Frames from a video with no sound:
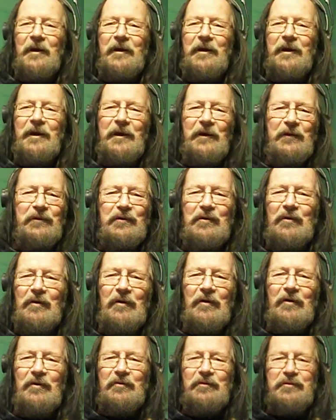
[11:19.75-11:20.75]
He has
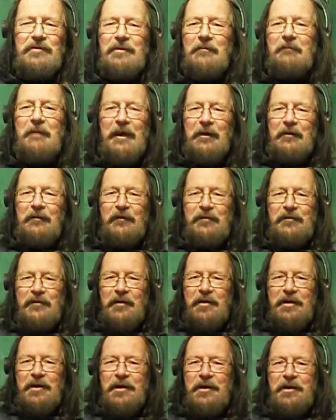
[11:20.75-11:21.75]
grown
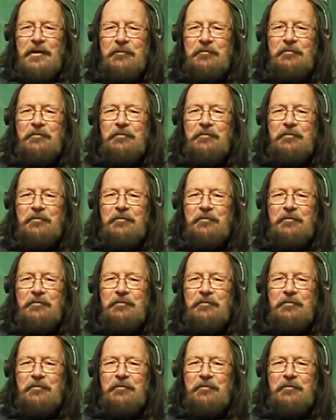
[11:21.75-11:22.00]
tremendously.